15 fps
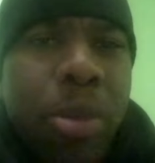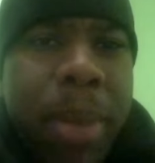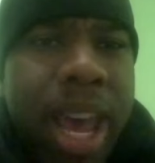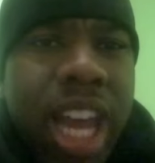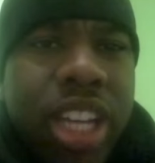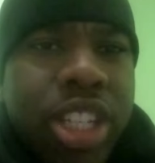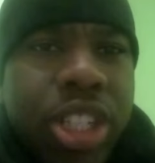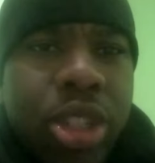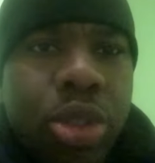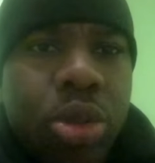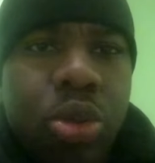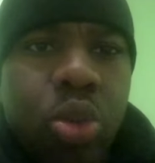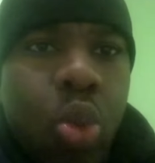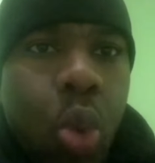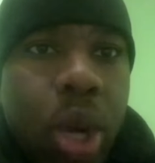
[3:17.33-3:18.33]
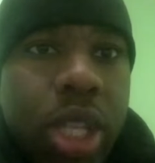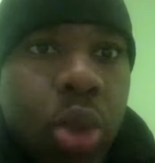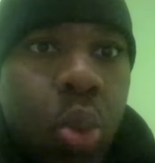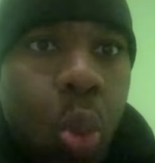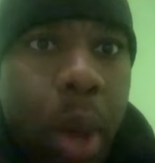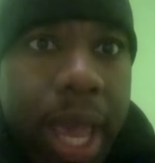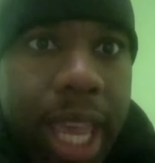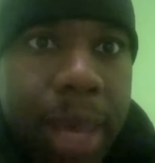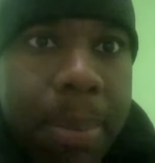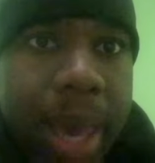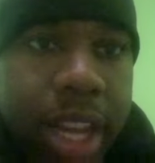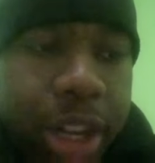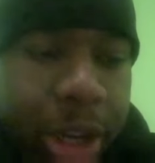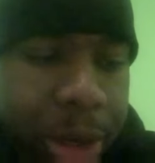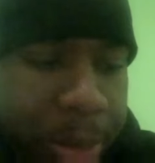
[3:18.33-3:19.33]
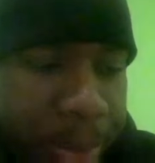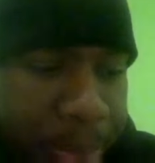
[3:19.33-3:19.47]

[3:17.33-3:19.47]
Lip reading: match was way better.